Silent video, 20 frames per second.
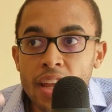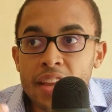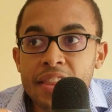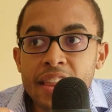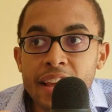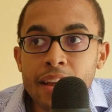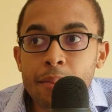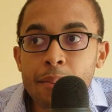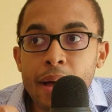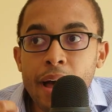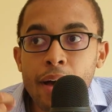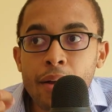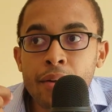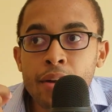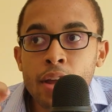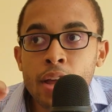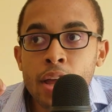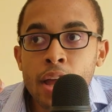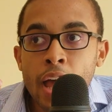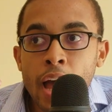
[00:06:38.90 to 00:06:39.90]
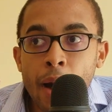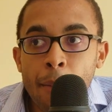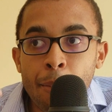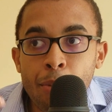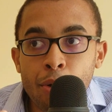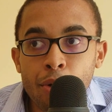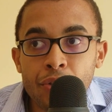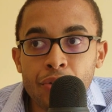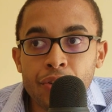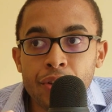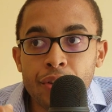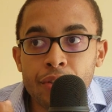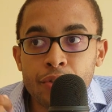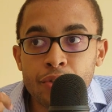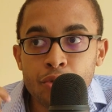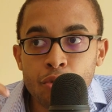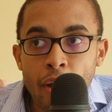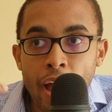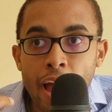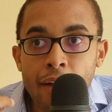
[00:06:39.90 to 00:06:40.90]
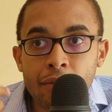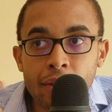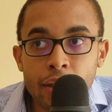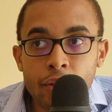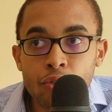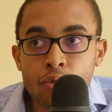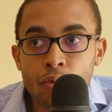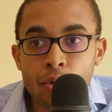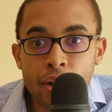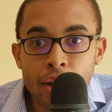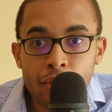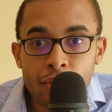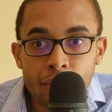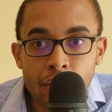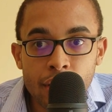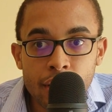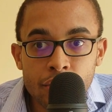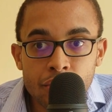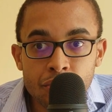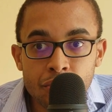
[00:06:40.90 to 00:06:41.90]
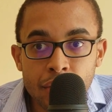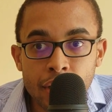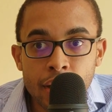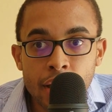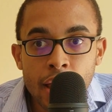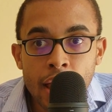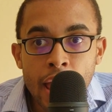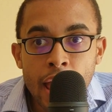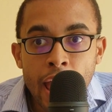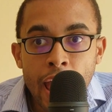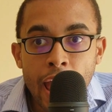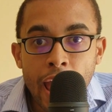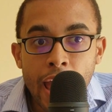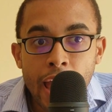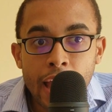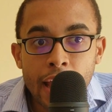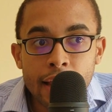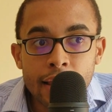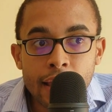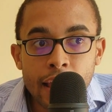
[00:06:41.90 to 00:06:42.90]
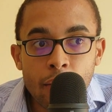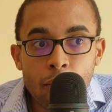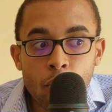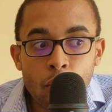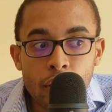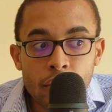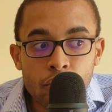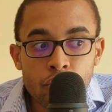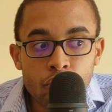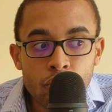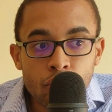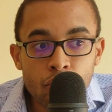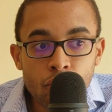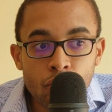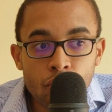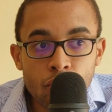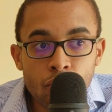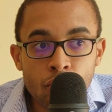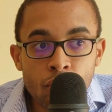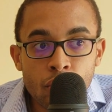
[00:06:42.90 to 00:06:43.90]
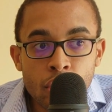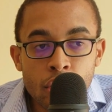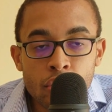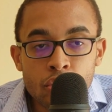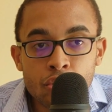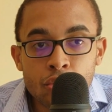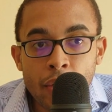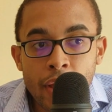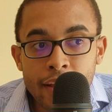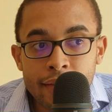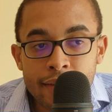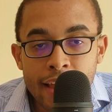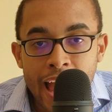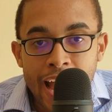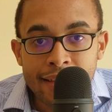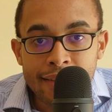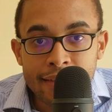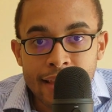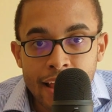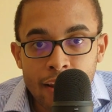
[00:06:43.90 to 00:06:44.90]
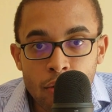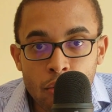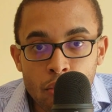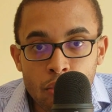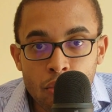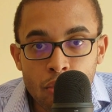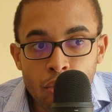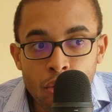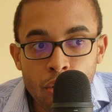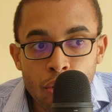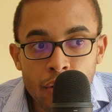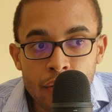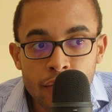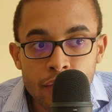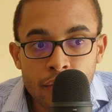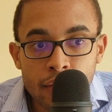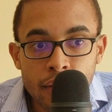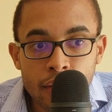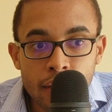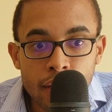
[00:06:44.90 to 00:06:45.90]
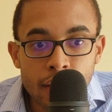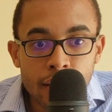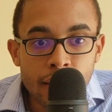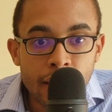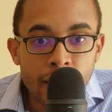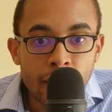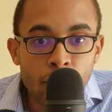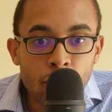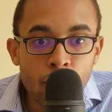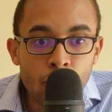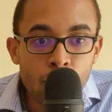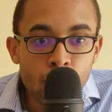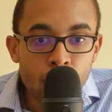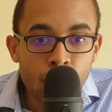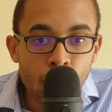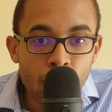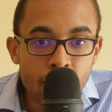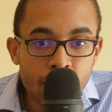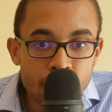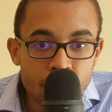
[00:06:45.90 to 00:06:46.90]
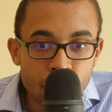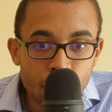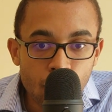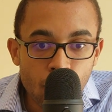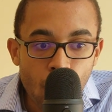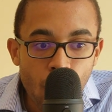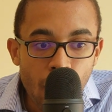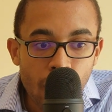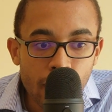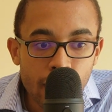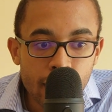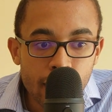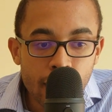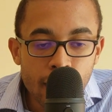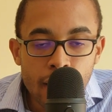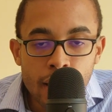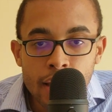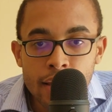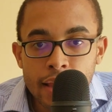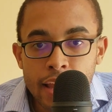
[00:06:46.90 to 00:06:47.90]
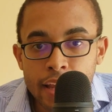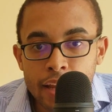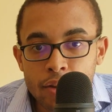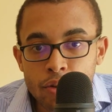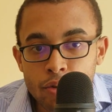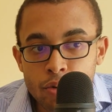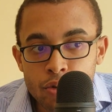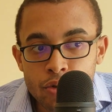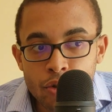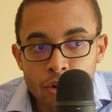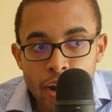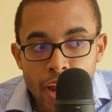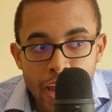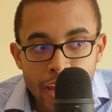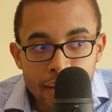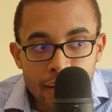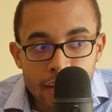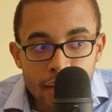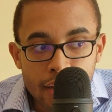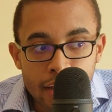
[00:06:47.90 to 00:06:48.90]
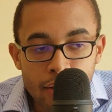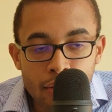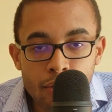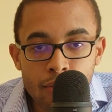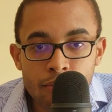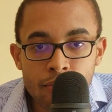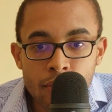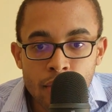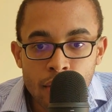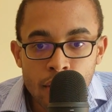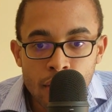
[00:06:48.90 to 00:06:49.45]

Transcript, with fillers: think about a person traveling to another country and they want to transact in that local currency, and they can use their digital wallet, they can use their ADA and